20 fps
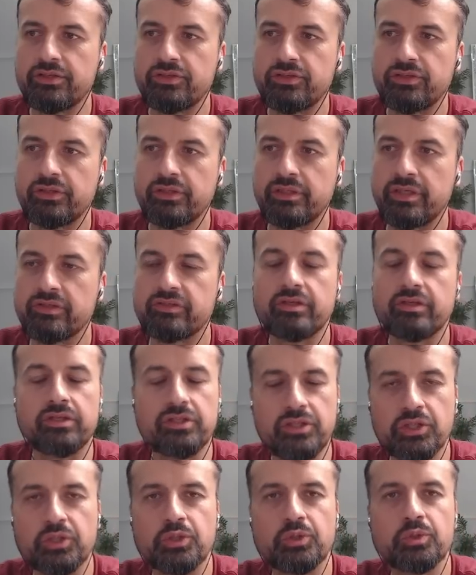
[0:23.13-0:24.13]
into this
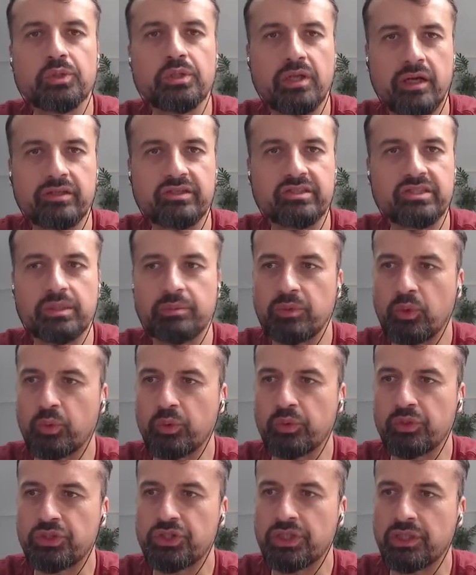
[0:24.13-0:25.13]
new custom
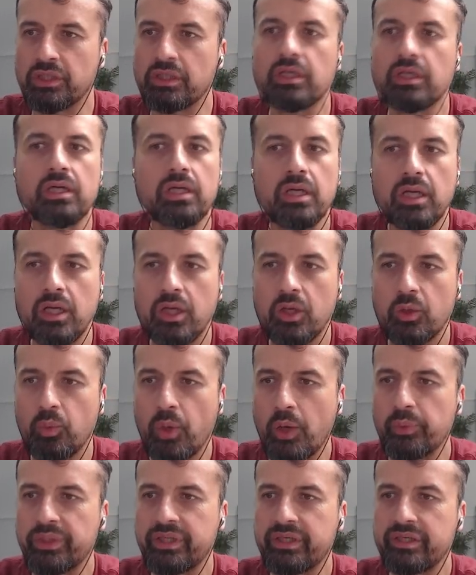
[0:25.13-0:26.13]
launcher
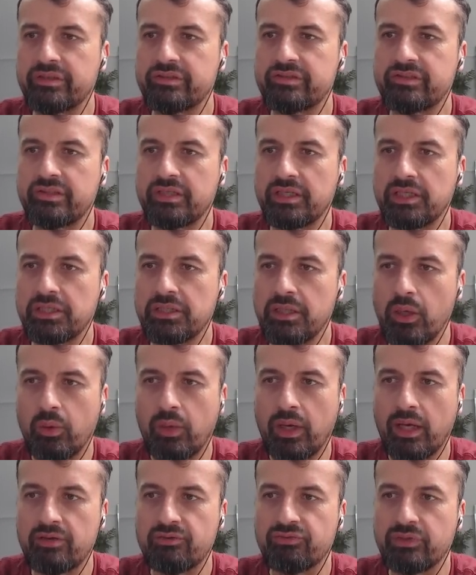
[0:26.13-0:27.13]
where we can see
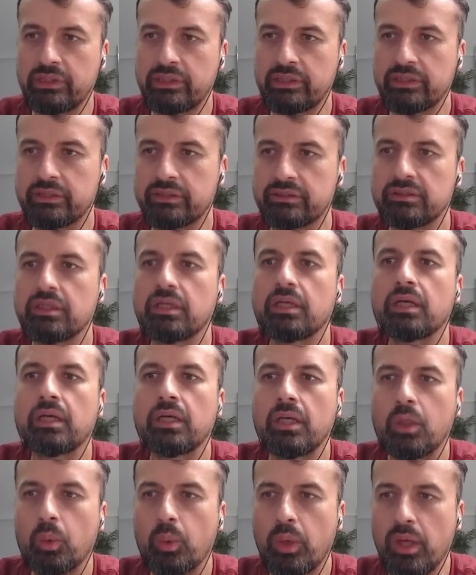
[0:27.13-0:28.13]
no adverts.
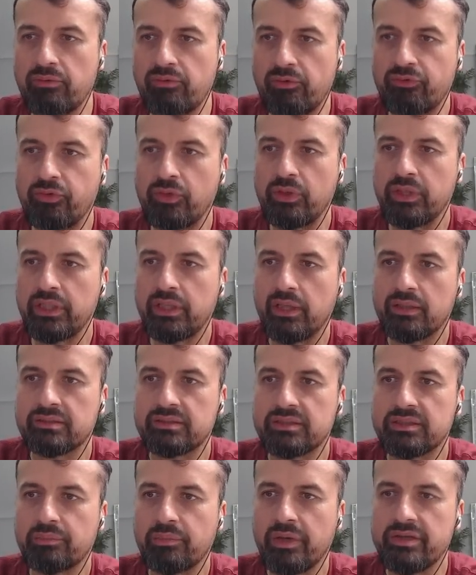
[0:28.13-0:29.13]
We have a fully
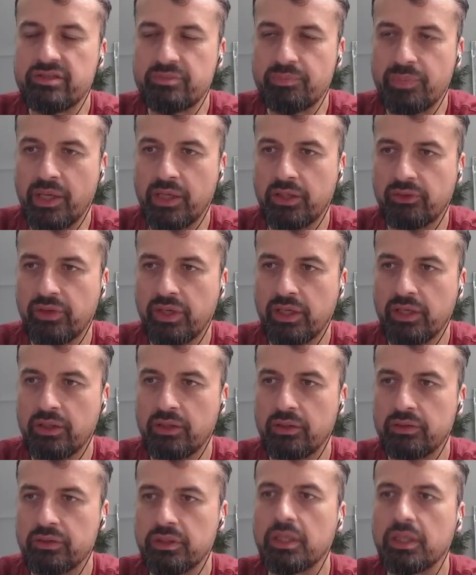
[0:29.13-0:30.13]
customized
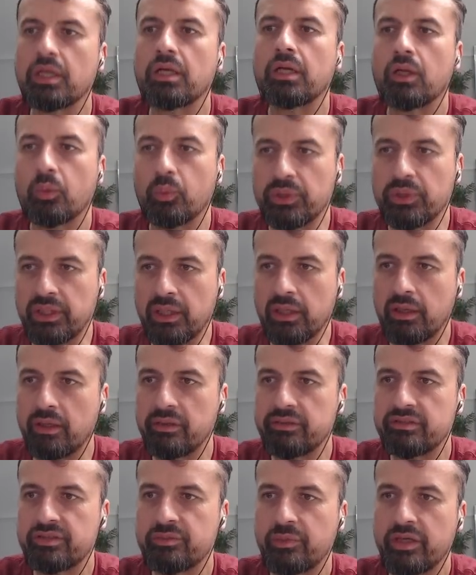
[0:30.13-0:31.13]
background. We can
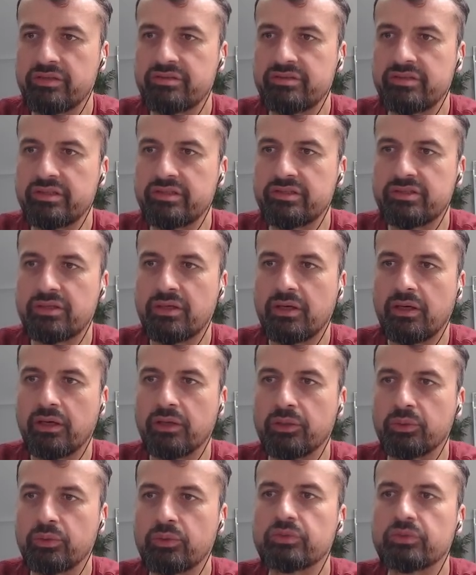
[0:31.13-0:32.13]
customize these
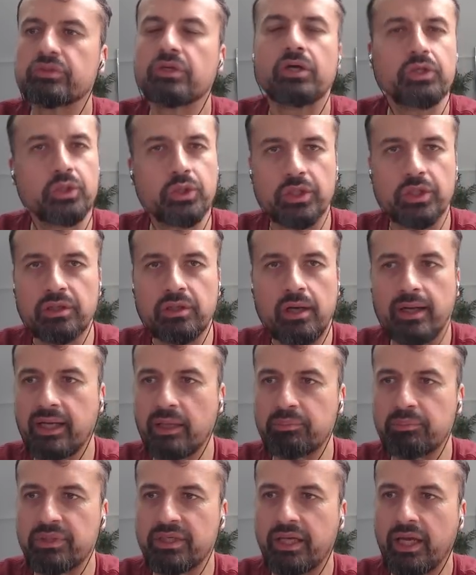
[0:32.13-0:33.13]
tiles. You can hide
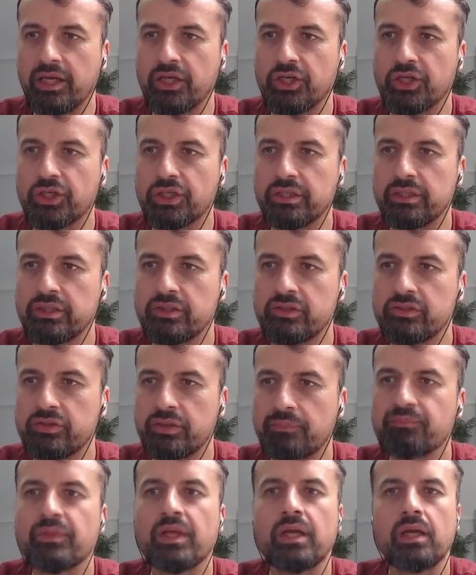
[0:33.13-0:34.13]

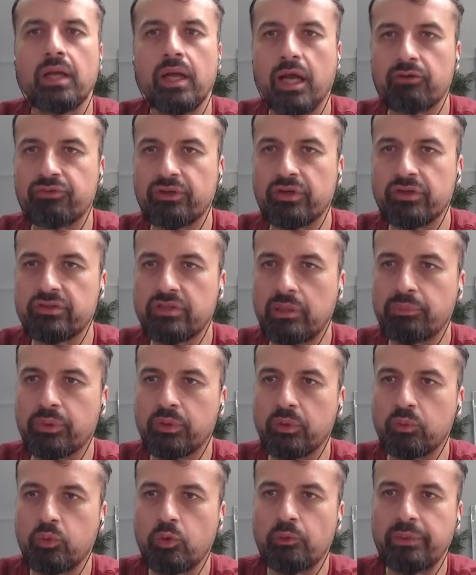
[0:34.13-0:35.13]
applications. And for
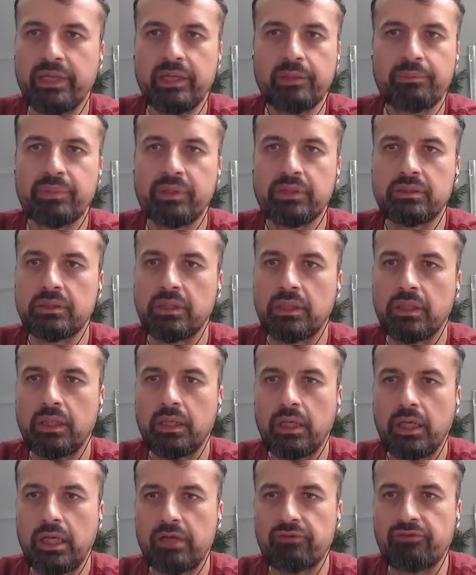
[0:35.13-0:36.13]
example, the wallpaper.
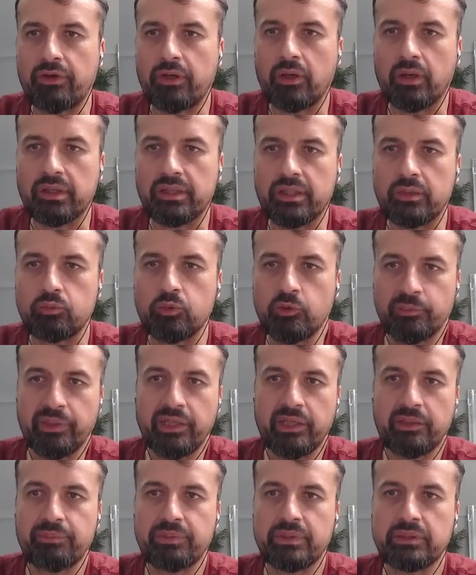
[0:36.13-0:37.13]
If I don't like the
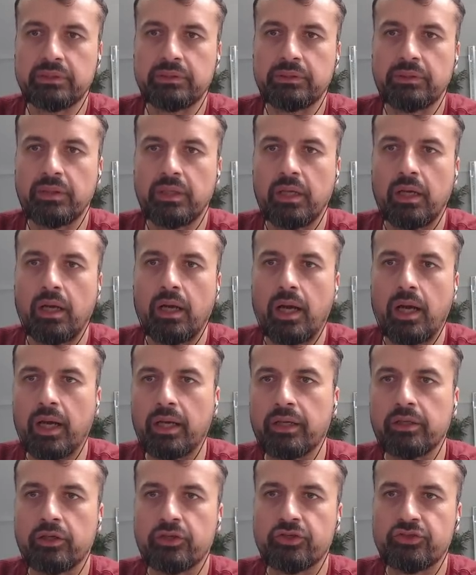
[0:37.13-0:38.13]
wallpaper,
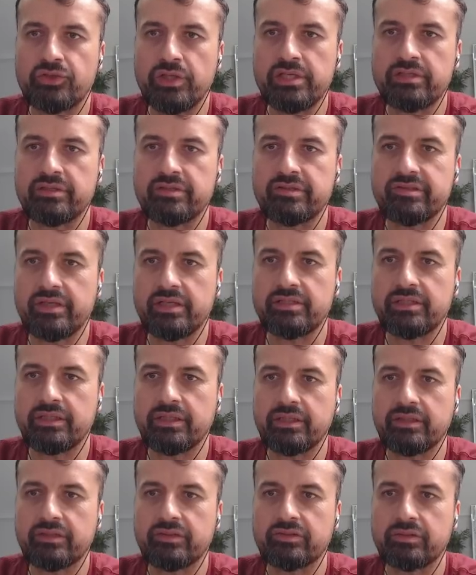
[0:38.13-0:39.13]
I can go straight to the
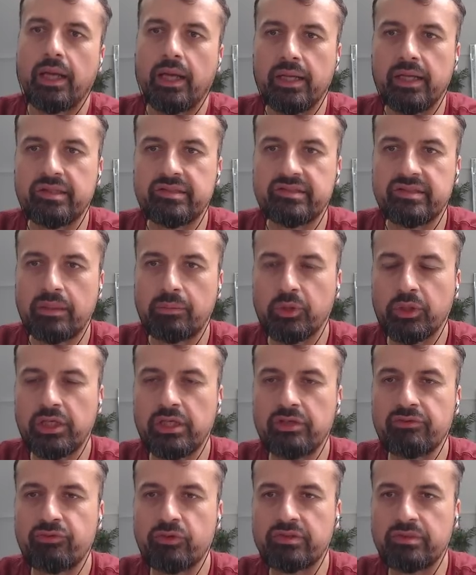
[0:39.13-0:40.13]
settings. And let's say I'm
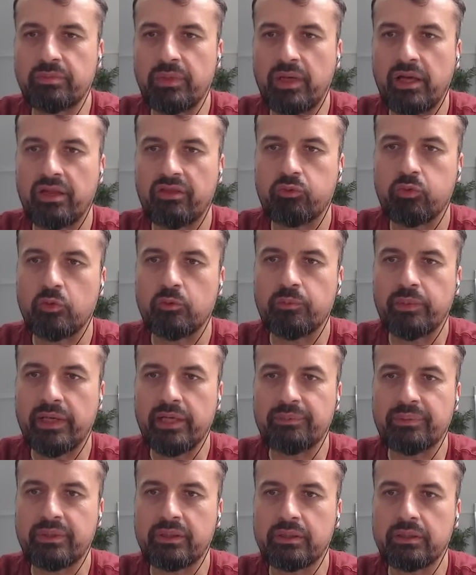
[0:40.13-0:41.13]
looking for some earth
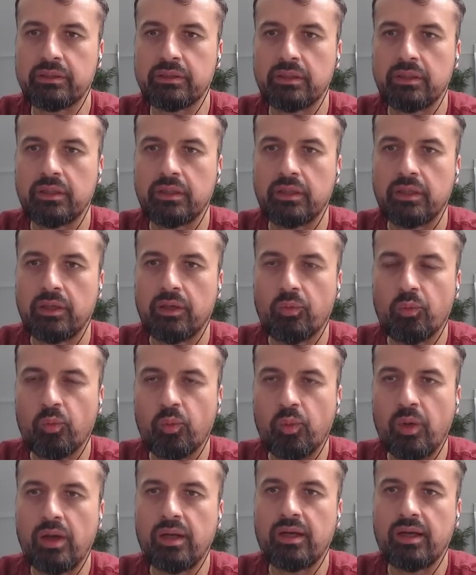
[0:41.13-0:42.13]
wallpaper.
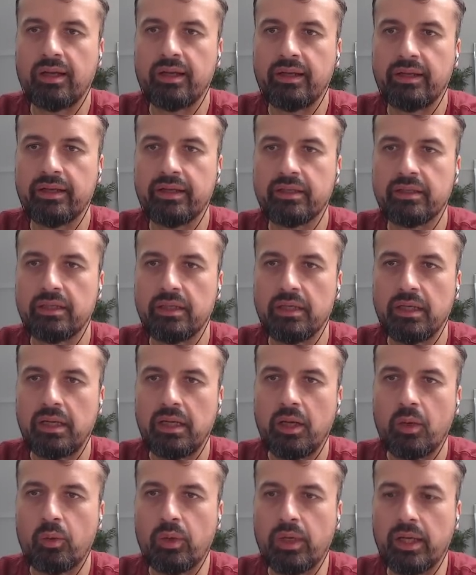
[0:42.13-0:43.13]
One click.
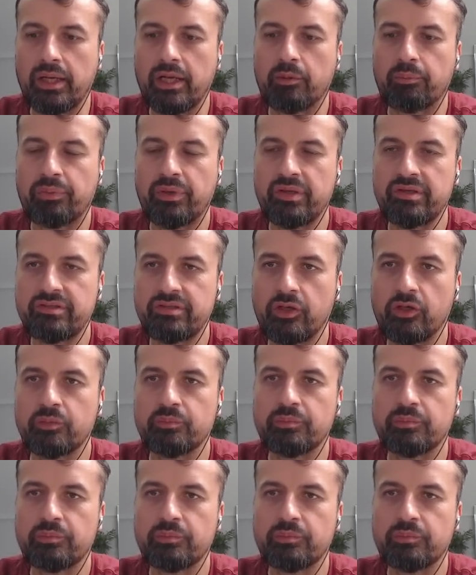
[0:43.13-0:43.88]
When I now press the